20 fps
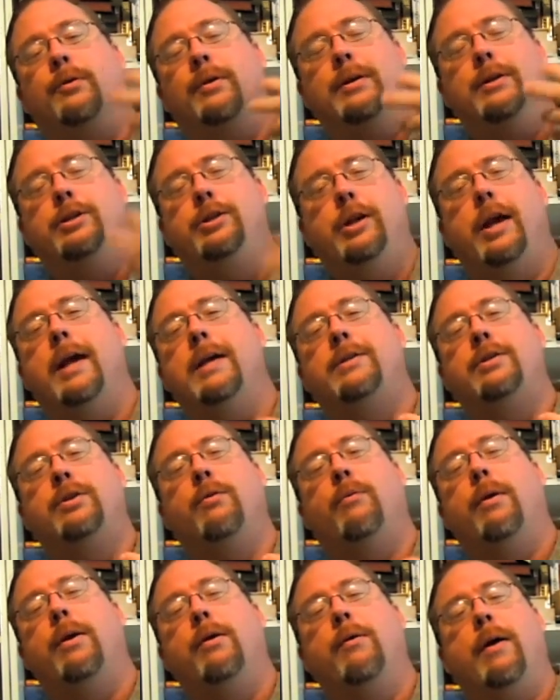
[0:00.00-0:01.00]
ingests the
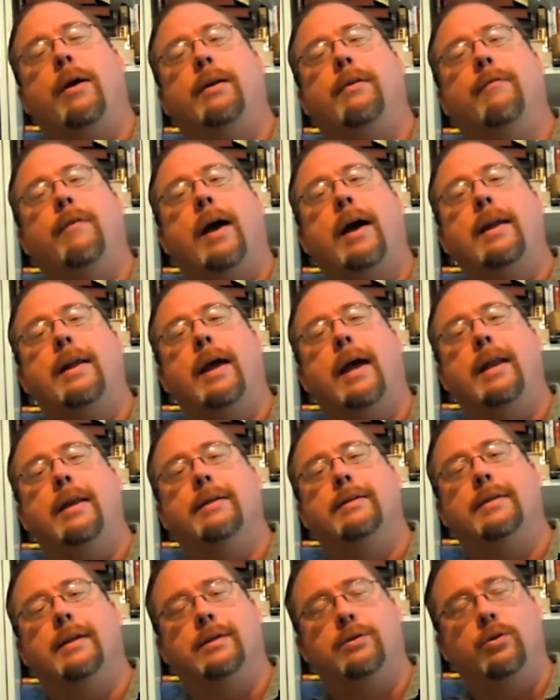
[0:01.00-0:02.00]
radioactive iodine,
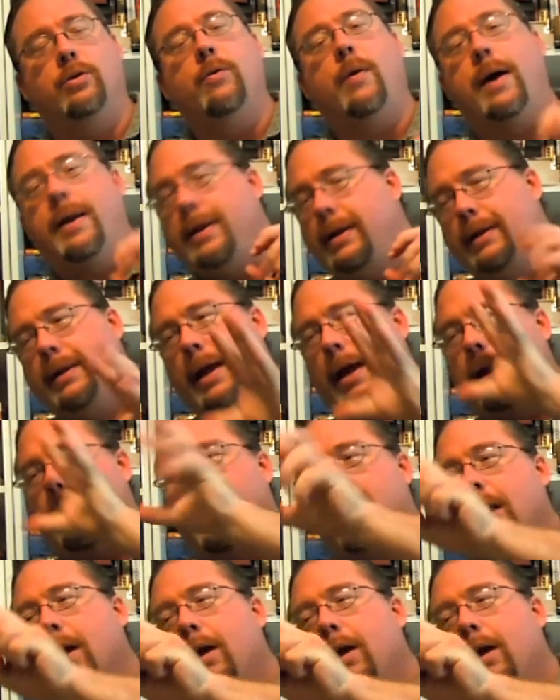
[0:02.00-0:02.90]
it says, oh, I need that